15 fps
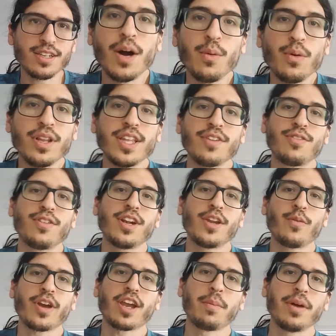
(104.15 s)
I would
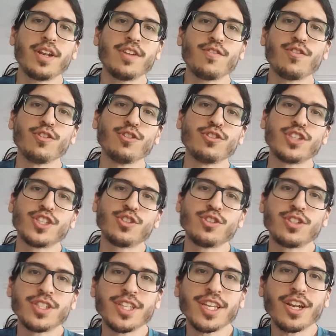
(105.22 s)
definitely recommend it for those
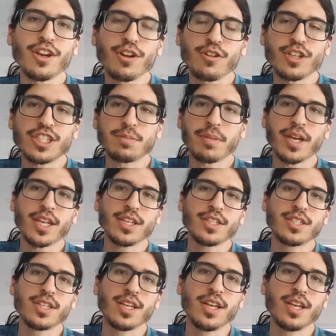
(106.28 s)
interested in learning Spanish.